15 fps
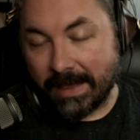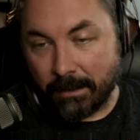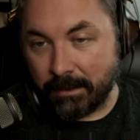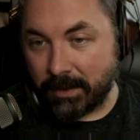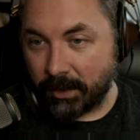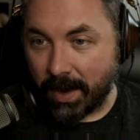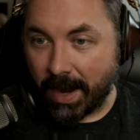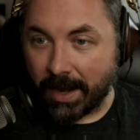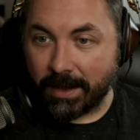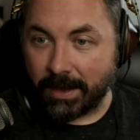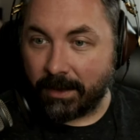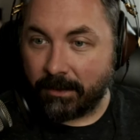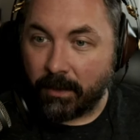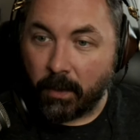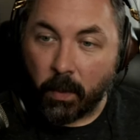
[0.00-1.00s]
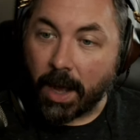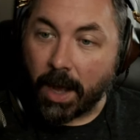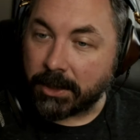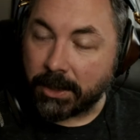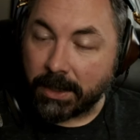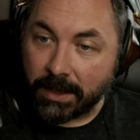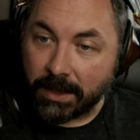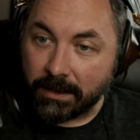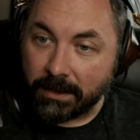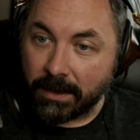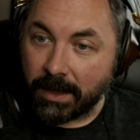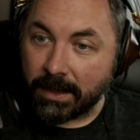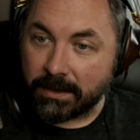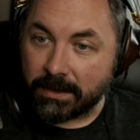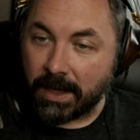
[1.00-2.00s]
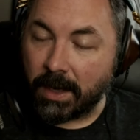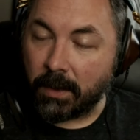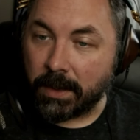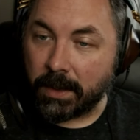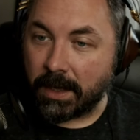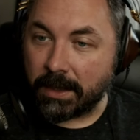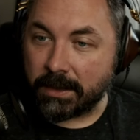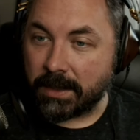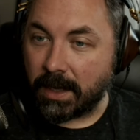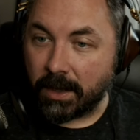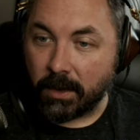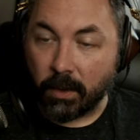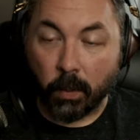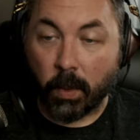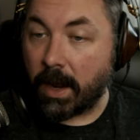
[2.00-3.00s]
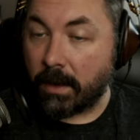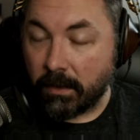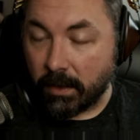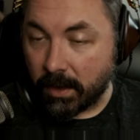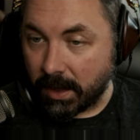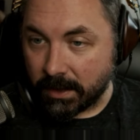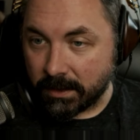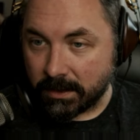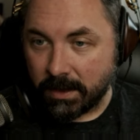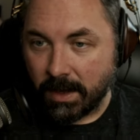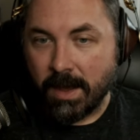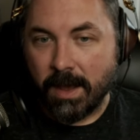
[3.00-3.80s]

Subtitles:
them directly for watching and saying what they said or whatever it is.